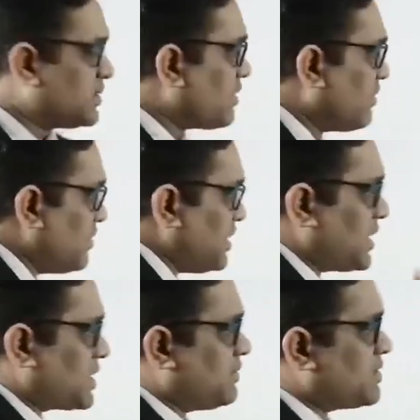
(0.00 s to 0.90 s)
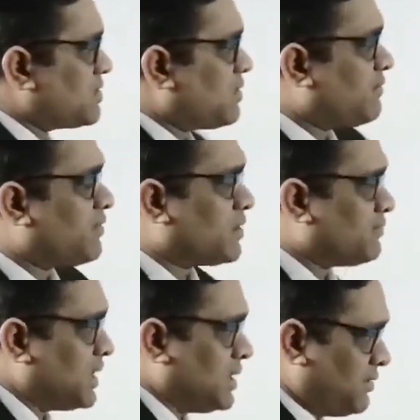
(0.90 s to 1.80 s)
There will be inactivation of one
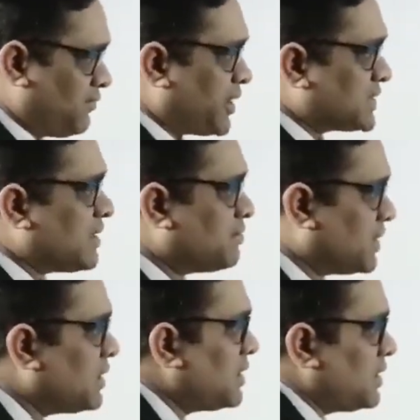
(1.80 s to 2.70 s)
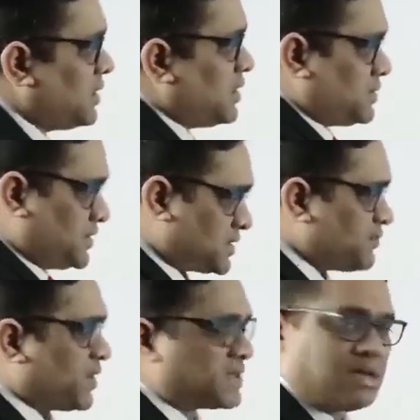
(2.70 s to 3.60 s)
of the allele. For example, just
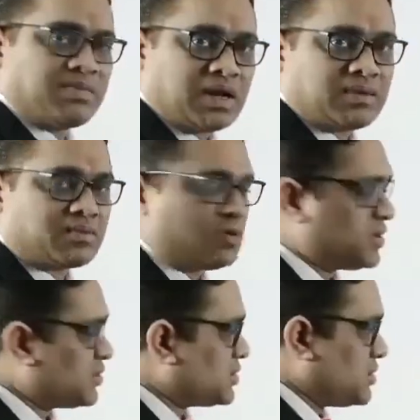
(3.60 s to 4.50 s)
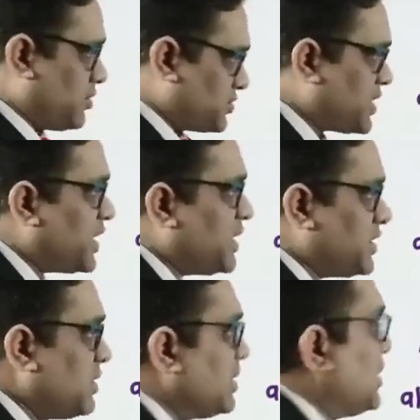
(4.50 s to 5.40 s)
for example, I am going to demonstrate
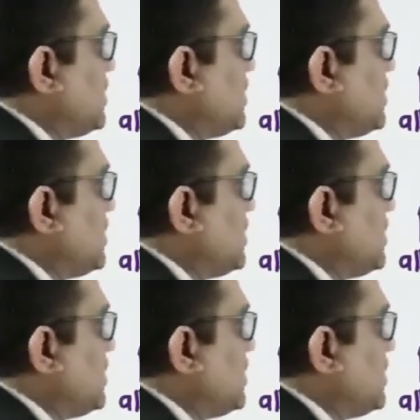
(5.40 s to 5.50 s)
here.